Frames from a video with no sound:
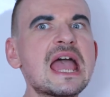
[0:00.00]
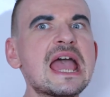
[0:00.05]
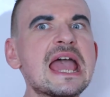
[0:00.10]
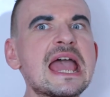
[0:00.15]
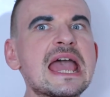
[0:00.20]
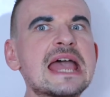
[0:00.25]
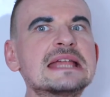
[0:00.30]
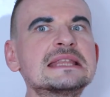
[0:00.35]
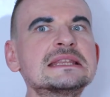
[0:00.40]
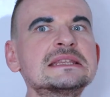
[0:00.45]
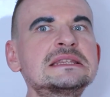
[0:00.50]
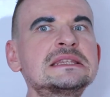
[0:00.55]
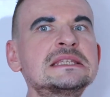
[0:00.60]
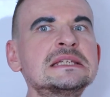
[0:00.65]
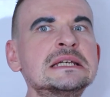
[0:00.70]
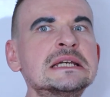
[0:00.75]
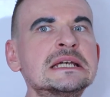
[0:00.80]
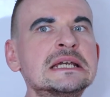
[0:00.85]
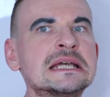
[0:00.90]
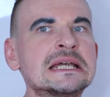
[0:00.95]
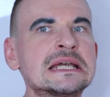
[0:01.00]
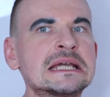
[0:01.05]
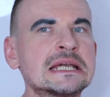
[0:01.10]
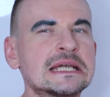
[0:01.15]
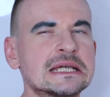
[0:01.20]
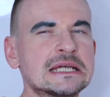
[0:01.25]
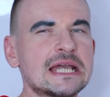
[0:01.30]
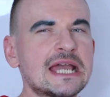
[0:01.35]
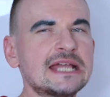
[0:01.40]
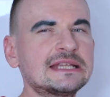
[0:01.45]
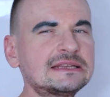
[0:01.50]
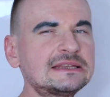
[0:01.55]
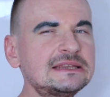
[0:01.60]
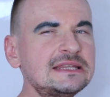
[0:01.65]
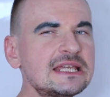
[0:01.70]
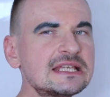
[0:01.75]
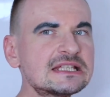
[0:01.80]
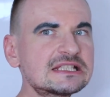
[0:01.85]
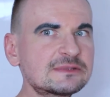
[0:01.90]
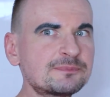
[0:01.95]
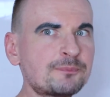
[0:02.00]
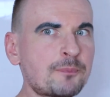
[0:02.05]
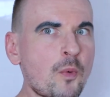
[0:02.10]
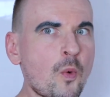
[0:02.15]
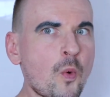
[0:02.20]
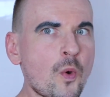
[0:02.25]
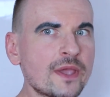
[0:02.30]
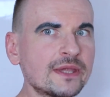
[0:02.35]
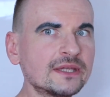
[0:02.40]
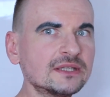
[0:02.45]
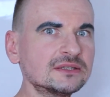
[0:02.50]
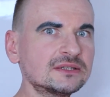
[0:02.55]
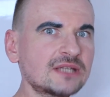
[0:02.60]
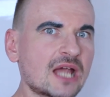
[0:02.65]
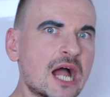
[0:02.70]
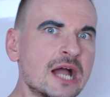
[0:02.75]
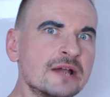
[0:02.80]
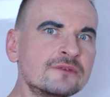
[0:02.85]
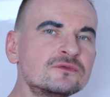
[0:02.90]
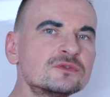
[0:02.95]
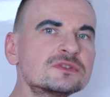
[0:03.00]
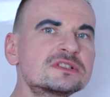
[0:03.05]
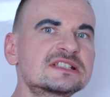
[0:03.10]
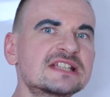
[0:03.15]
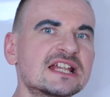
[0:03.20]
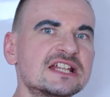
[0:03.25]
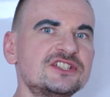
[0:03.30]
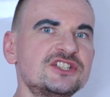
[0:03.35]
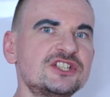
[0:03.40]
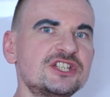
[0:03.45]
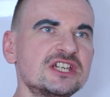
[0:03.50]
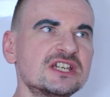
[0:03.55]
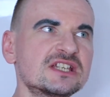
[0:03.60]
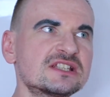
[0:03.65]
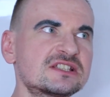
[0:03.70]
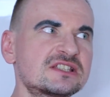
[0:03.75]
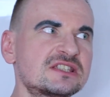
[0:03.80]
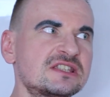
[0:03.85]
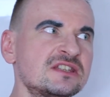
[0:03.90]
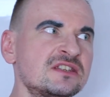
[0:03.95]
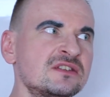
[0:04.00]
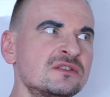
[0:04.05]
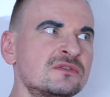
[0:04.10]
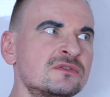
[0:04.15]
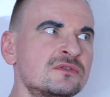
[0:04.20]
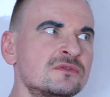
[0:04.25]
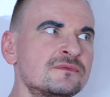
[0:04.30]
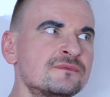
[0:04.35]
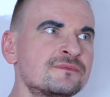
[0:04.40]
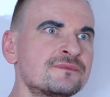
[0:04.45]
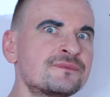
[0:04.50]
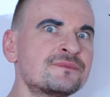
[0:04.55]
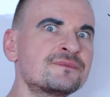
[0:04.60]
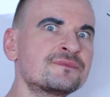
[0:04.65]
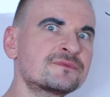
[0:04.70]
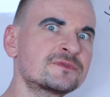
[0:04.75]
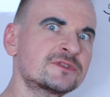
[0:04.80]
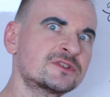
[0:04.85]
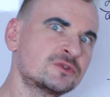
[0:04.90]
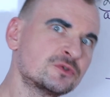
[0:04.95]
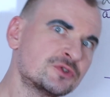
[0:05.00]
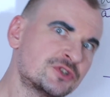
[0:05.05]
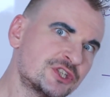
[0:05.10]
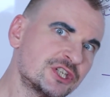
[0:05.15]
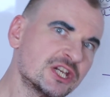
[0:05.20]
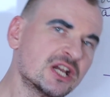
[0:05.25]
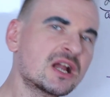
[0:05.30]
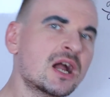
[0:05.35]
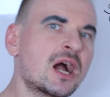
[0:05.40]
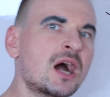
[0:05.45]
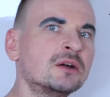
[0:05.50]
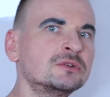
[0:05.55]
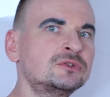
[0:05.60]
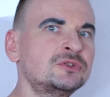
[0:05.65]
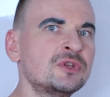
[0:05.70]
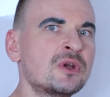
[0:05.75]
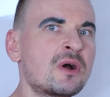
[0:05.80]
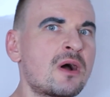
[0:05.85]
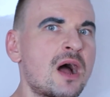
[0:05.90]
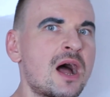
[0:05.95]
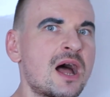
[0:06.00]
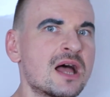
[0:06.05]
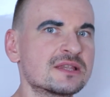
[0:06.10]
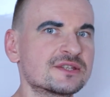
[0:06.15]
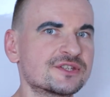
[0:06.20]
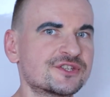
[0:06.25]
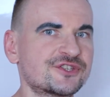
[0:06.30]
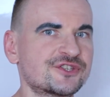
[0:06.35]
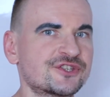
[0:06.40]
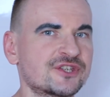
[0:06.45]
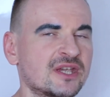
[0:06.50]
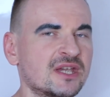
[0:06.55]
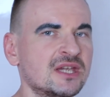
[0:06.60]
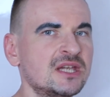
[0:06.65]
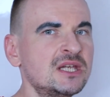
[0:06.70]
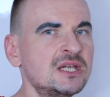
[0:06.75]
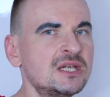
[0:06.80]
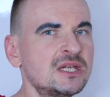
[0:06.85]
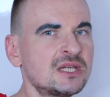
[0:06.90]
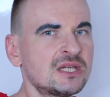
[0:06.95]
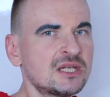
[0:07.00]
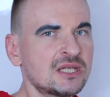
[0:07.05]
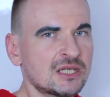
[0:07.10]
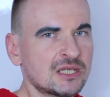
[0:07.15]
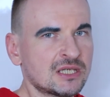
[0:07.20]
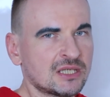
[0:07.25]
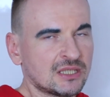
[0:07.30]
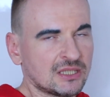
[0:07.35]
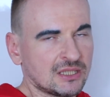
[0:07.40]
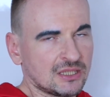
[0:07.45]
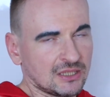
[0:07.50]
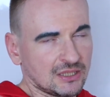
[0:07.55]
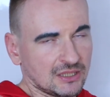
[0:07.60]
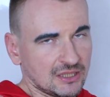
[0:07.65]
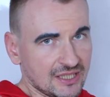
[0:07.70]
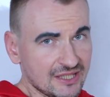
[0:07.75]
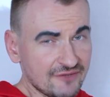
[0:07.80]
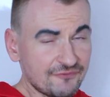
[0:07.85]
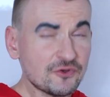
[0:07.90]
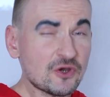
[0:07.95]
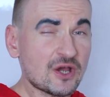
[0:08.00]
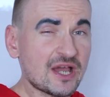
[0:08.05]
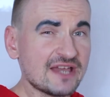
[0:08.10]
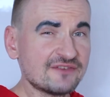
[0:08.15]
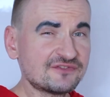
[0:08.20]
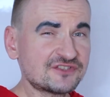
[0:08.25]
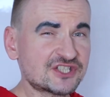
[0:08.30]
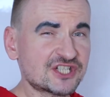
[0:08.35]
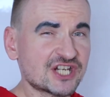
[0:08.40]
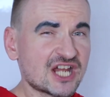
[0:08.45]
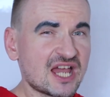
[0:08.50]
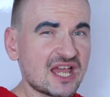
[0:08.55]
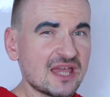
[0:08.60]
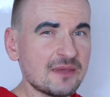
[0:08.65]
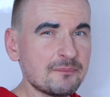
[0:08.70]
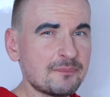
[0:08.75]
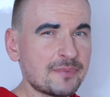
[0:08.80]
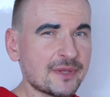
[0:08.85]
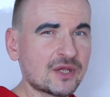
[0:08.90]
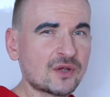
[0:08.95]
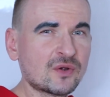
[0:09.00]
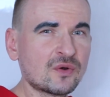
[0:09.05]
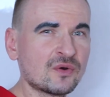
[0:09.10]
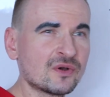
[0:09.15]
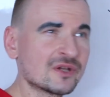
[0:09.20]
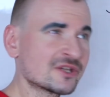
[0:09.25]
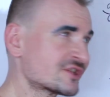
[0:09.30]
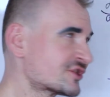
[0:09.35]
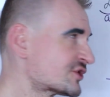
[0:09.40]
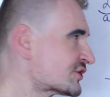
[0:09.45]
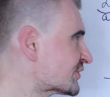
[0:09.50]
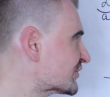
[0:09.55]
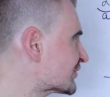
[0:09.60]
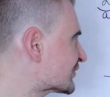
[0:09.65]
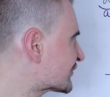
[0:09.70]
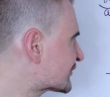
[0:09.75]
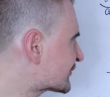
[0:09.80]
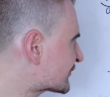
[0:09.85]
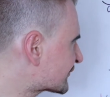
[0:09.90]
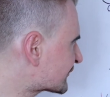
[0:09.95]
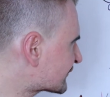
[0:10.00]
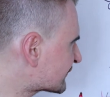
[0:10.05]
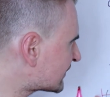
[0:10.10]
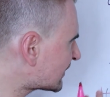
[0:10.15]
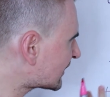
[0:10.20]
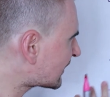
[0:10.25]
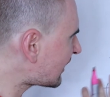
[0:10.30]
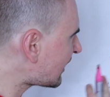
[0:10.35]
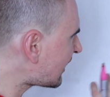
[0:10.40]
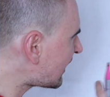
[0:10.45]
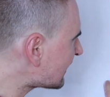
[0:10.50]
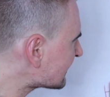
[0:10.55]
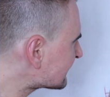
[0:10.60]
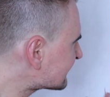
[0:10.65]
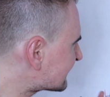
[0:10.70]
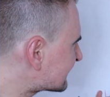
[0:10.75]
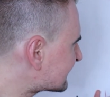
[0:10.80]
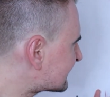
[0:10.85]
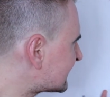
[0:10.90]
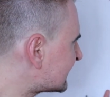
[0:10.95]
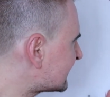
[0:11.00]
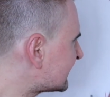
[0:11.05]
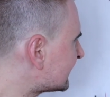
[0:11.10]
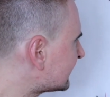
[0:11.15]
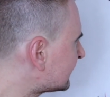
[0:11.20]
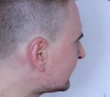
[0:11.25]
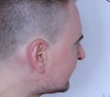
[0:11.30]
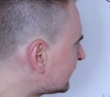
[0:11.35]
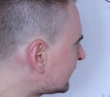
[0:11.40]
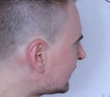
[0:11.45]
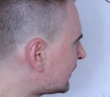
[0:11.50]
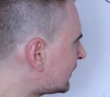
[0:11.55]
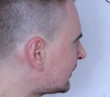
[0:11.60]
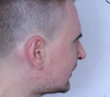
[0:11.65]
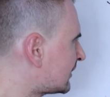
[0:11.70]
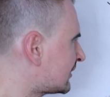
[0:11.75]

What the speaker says: And at this point, I would suggest you to check out your answer. If you have time, because there are still